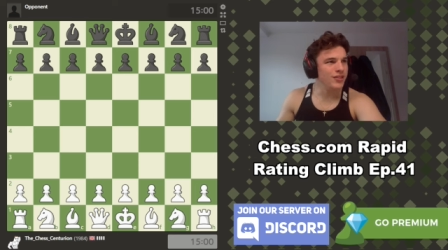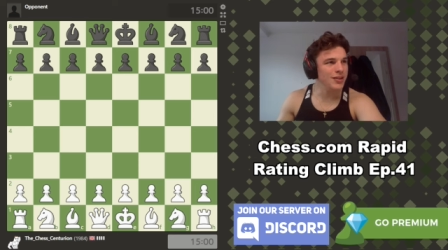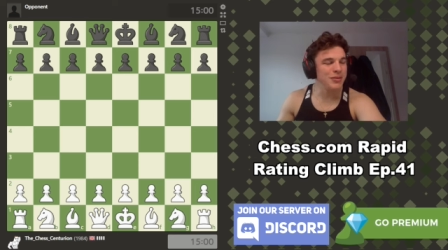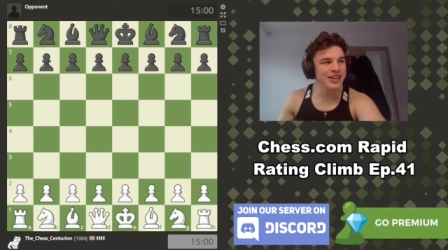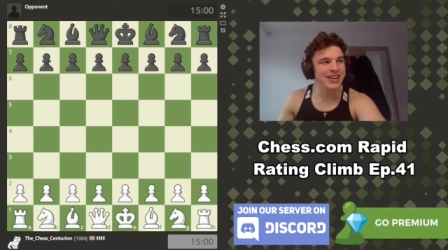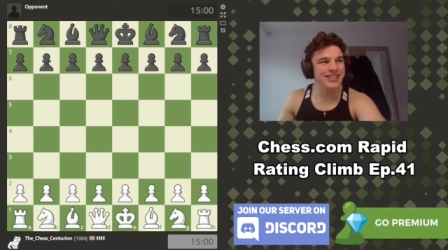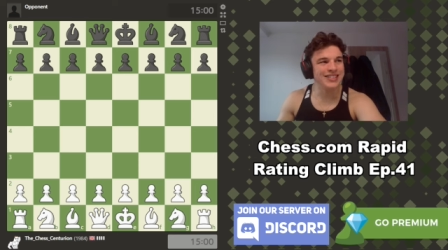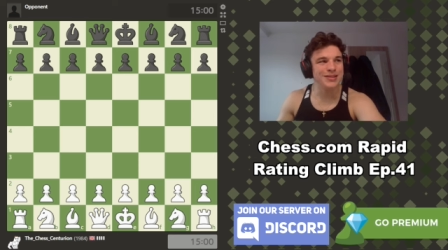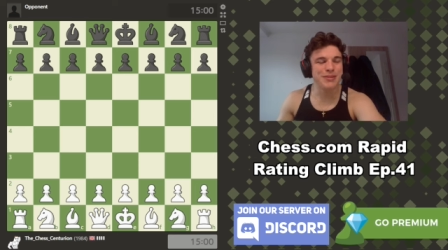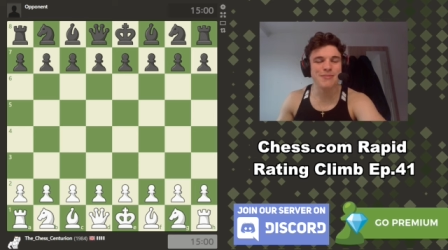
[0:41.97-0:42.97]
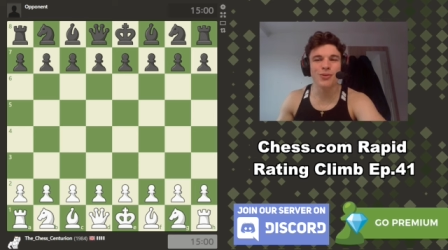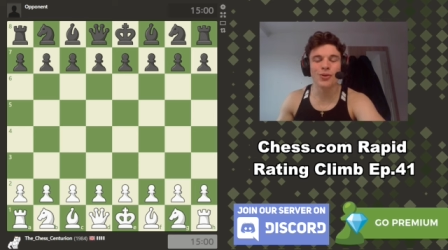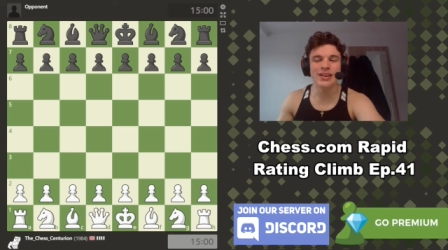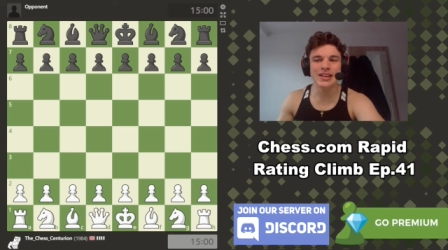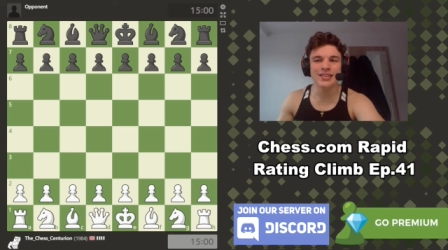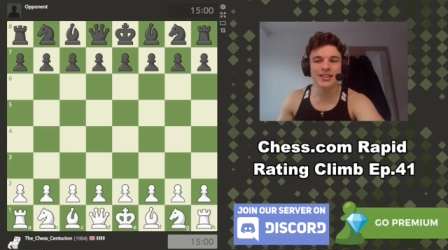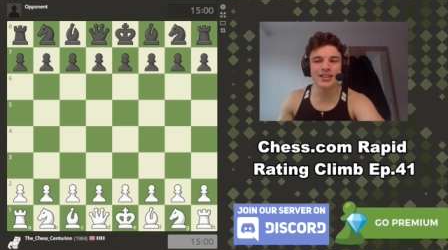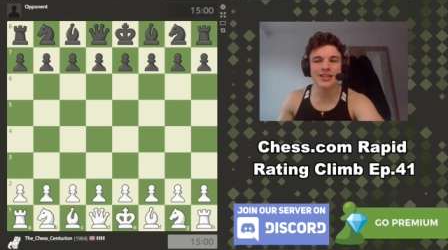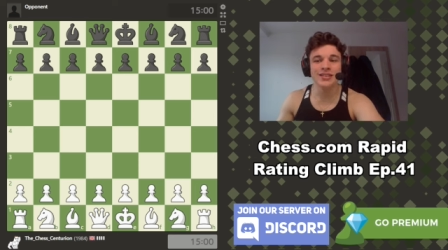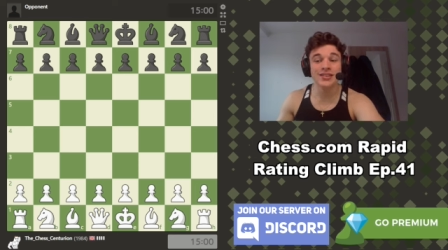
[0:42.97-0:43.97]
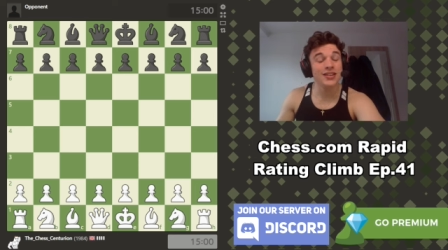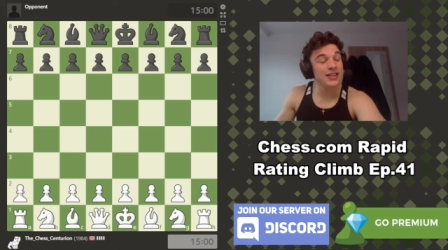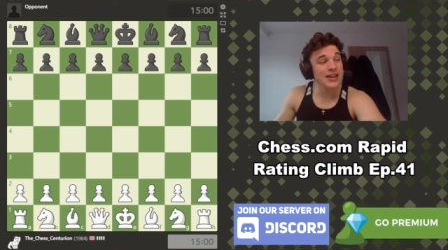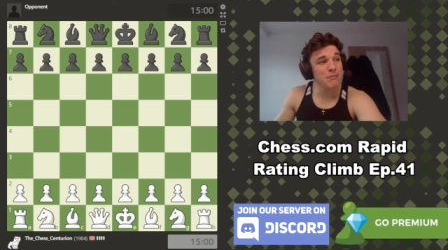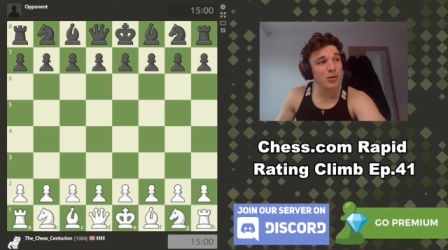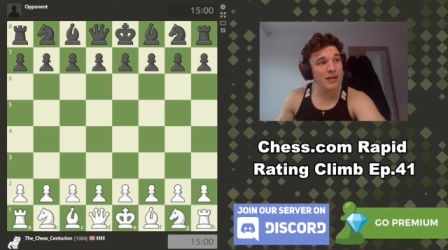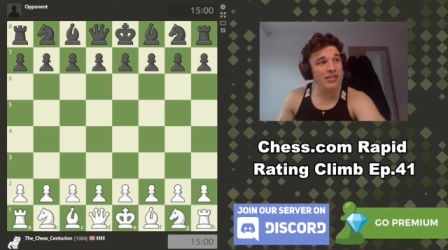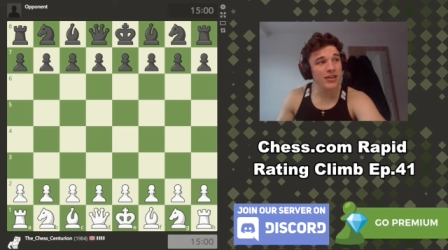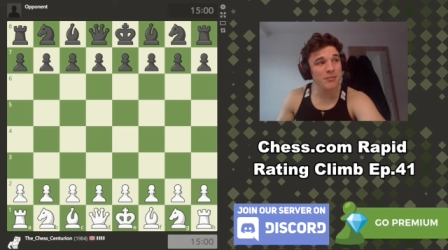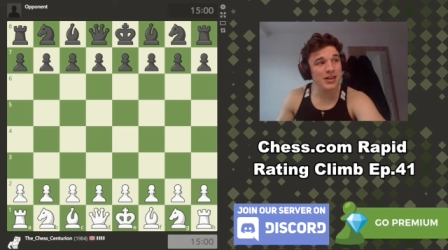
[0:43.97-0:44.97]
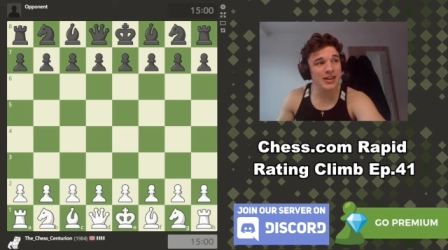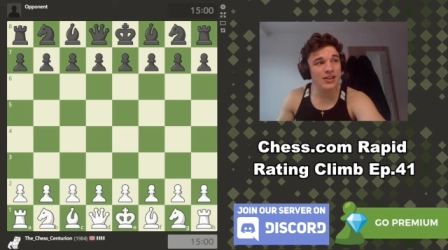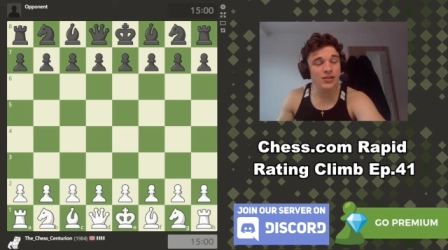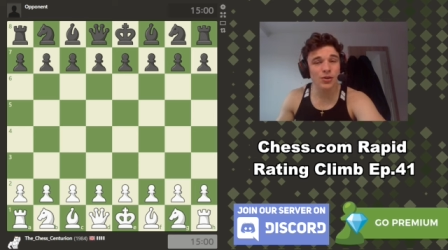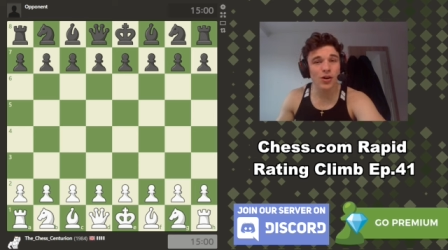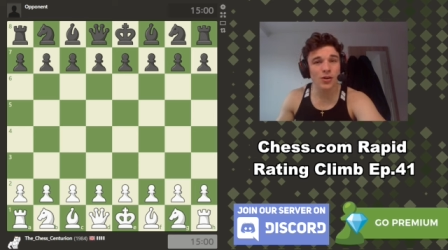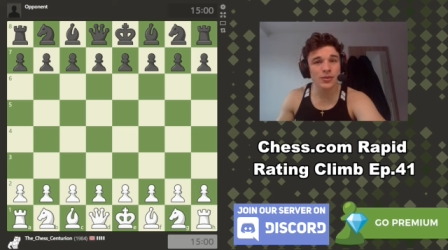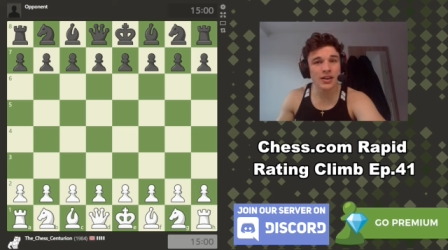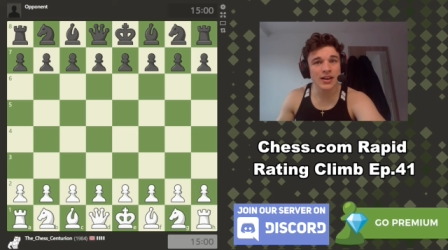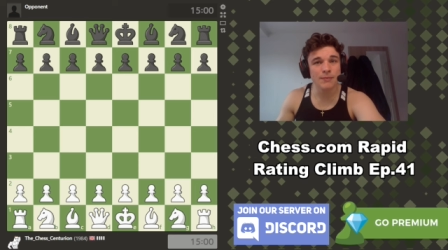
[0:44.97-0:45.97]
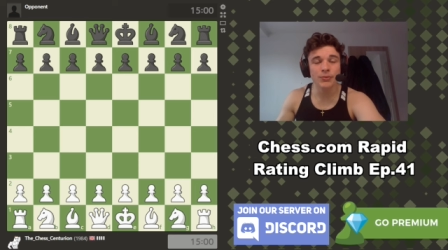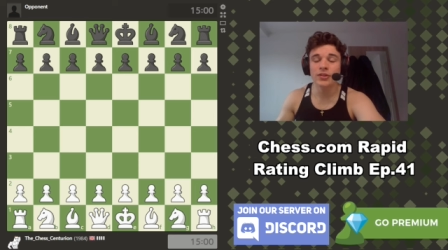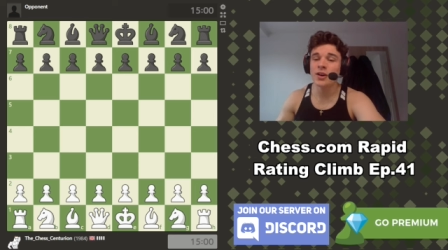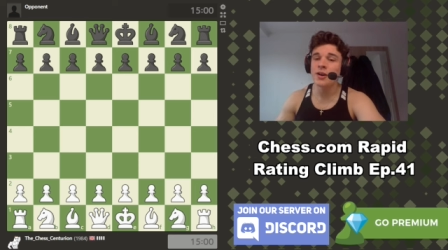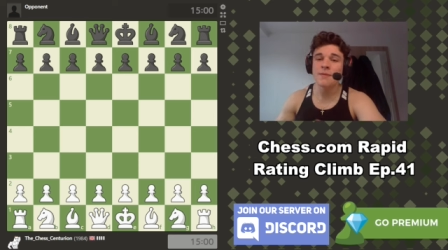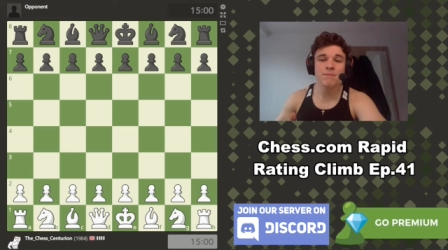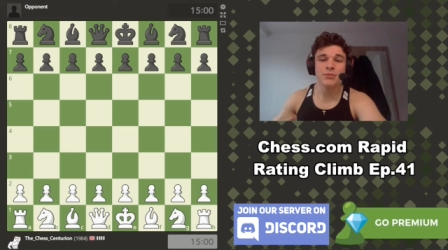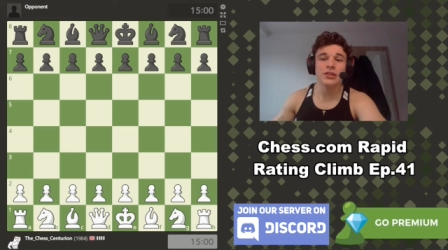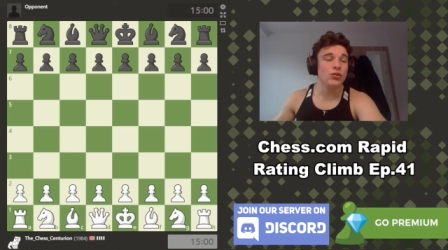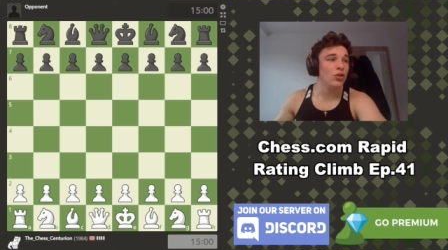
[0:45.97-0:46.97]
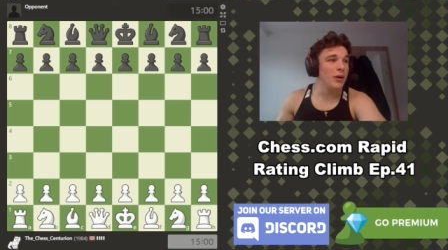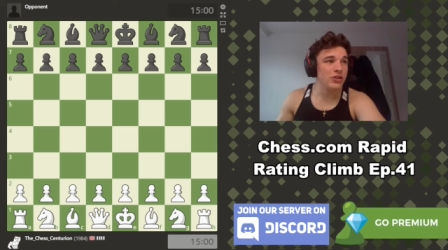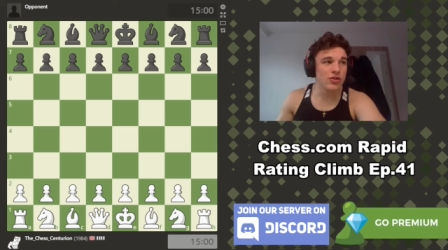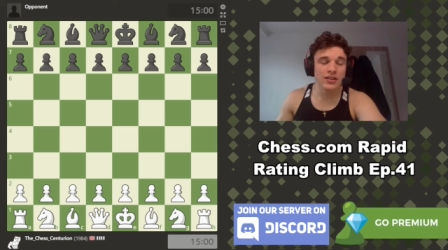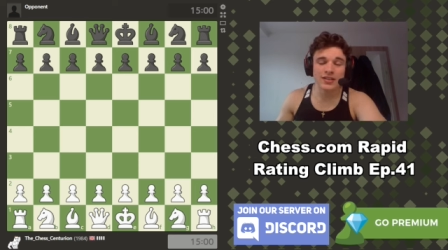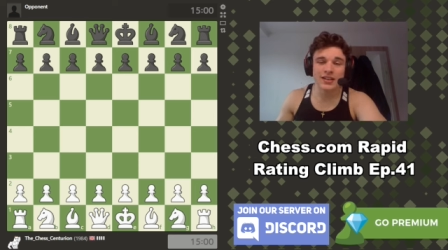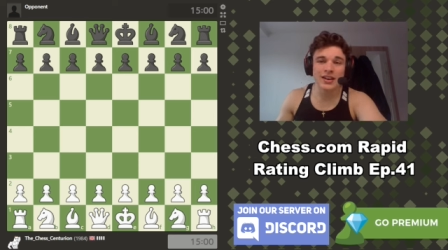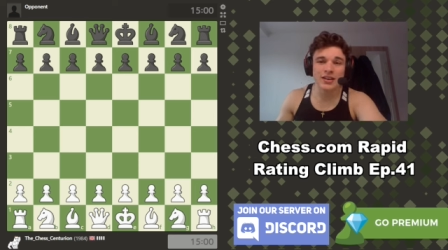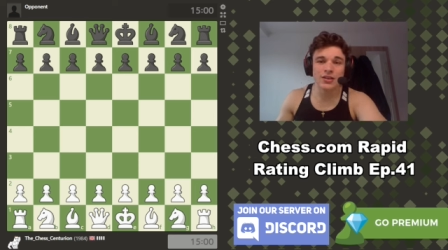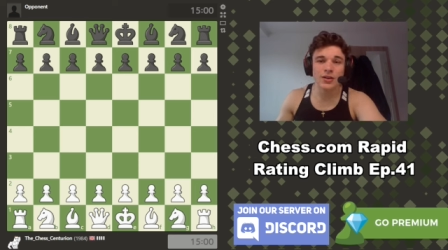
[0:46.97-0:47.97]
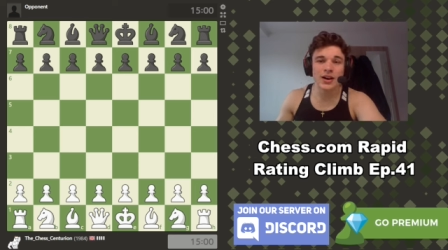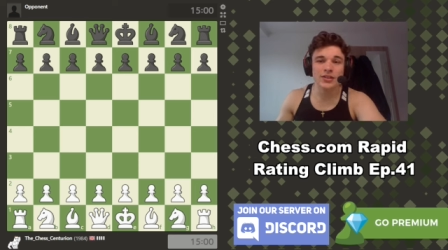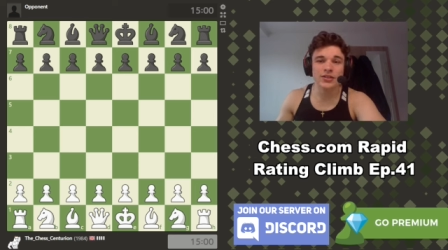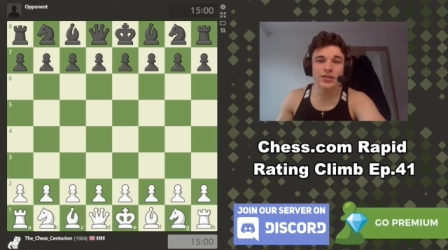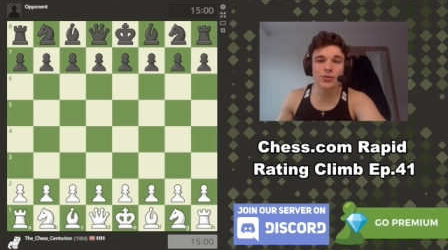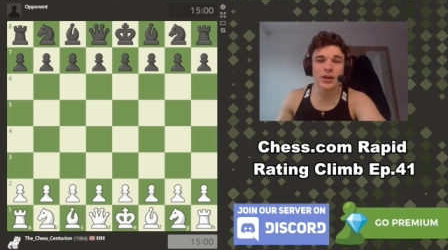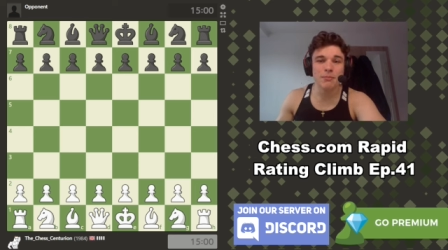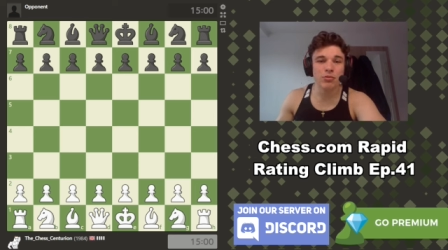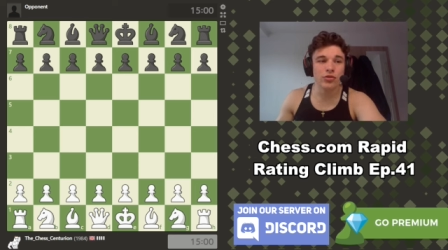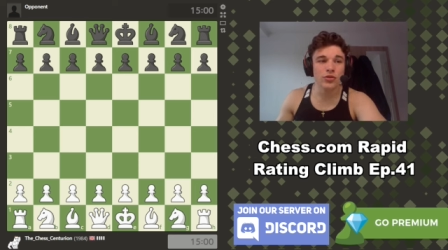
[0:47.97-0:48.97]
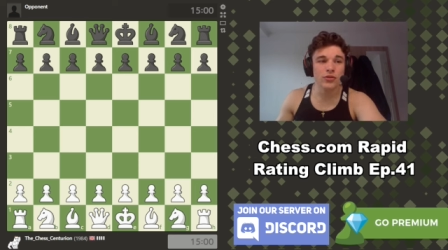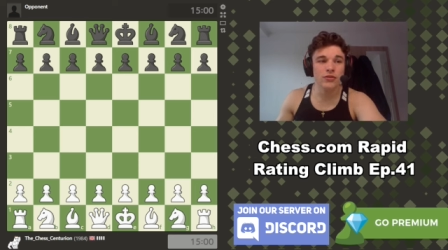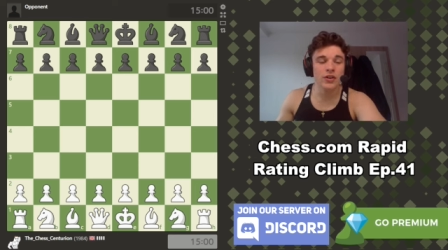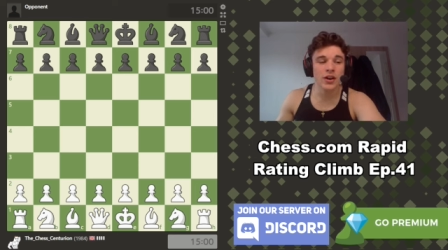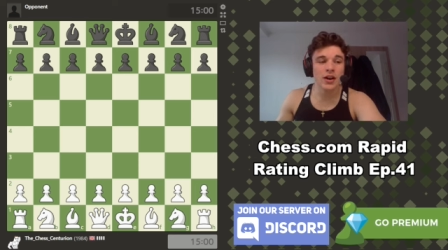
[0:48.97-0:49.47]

some of the ideas a bit more easily so you can implement them in your own games. This is all about trying to get you guys to improve.